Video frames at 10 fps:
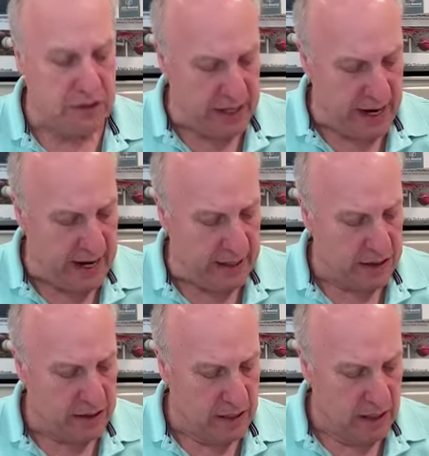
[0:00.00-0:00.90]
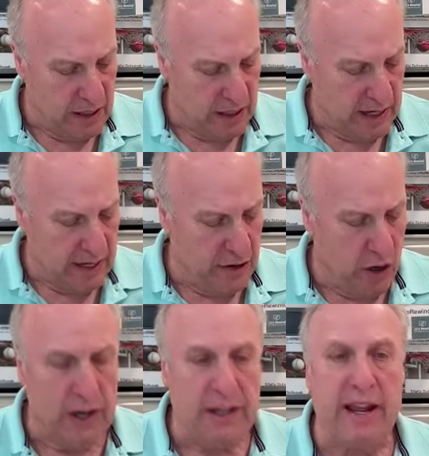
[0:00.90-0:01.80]
sacks and
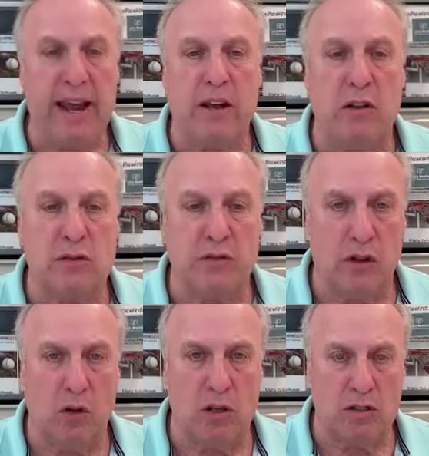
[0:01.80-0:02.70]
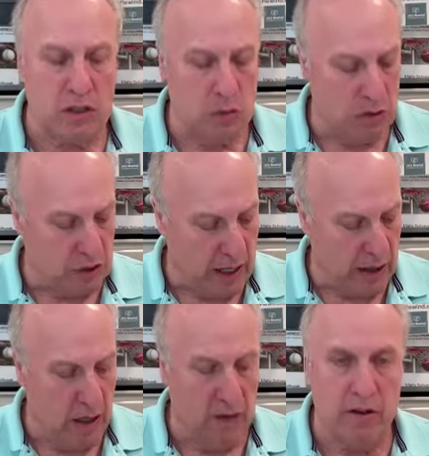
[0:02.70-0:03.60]
9 tackles for losses, which I
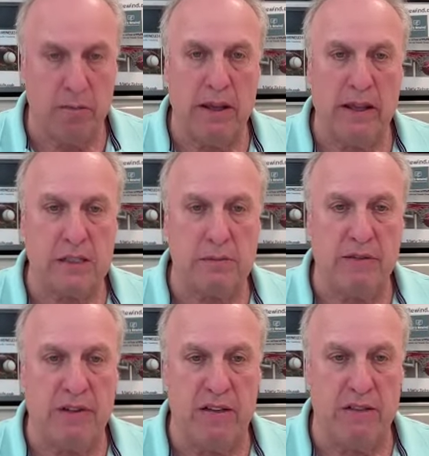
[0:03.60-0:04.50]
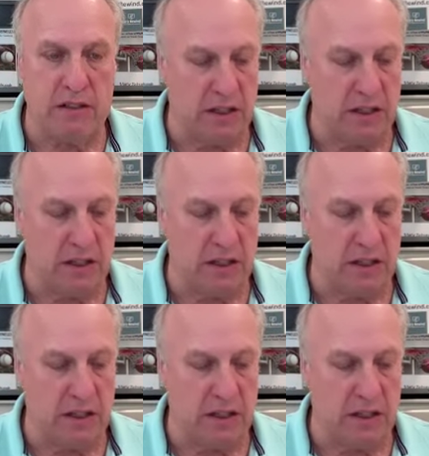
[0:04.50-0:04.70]
love. To me, that's my favorite